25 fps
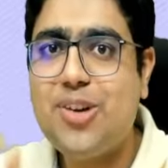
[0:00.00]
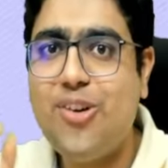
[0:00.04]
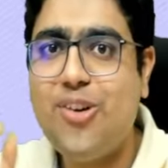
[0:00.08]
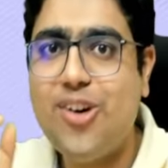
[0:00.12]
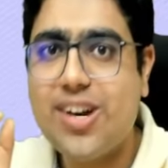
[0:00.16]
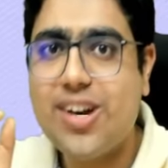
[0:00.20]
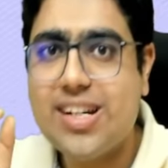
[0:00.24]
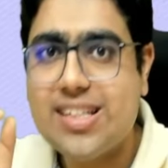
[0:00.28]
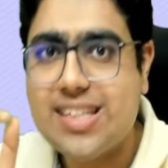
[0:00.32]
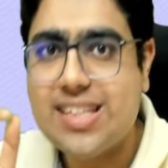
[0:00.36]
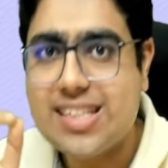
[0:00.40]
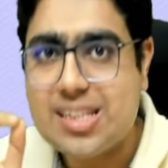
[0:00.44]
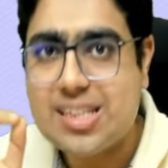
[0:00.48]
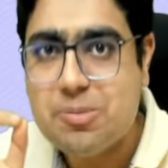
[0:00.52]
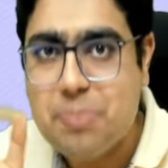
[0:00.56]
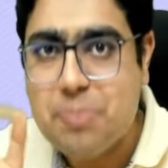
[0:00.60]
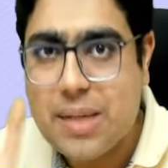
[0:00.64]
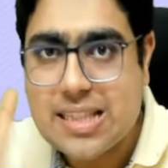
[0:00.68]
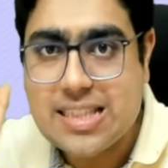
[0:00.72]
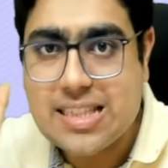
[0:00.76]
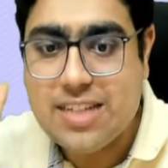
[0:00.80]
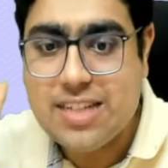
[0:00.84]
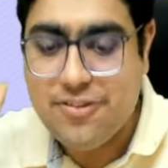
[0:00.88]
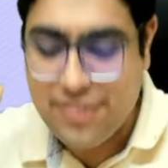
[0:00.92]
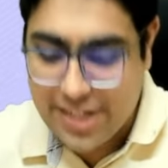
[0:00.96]
or a
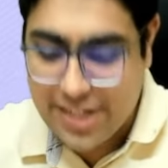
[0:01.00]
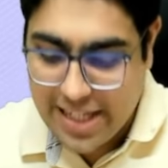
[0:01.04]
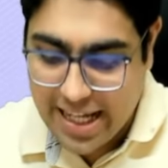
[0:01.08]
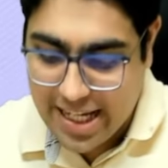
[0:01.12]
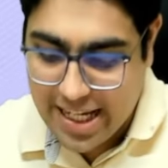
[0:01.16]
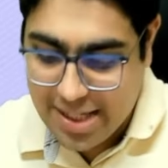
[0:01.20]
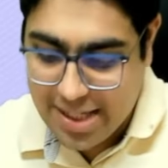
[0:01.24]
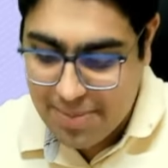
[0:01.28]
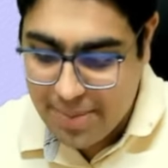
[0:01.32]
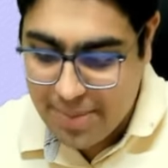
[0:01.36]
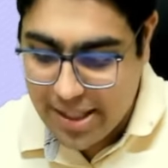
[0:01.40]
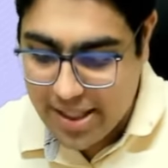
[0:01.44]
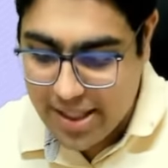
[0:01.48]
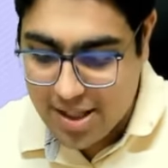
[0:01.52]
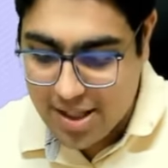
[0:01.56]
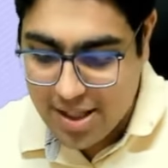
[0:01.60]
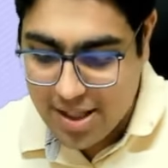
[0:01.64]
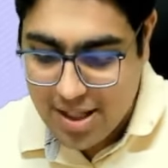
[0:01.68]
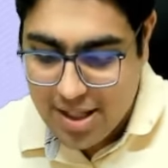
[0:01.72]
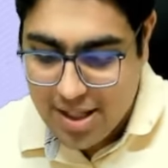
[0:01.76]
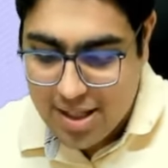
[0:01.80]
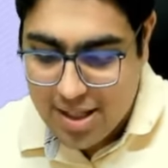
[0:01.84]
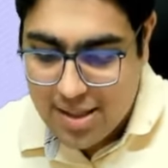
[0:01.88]
specific element,